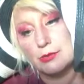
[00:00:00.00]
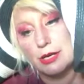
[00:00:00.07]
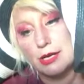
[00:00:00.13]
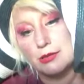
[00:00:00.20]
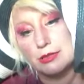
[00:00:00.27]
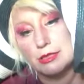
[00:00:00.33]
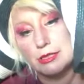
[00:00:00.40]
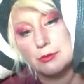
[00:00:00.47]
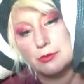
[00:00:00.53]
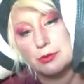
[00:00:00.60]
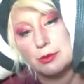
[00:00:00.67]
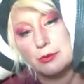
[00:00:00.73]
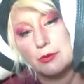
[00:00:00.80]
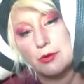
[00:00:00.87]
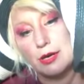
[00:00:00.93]
Brown, the
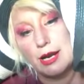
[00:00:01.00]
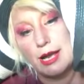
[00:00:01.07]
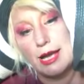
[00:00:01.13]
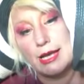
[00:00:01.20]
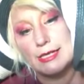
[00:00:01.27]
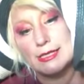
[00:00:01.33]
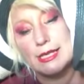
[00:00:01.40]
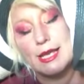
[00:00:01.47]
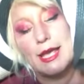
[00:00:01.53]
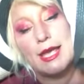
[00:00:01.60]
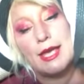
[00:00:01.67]
Supreme Court has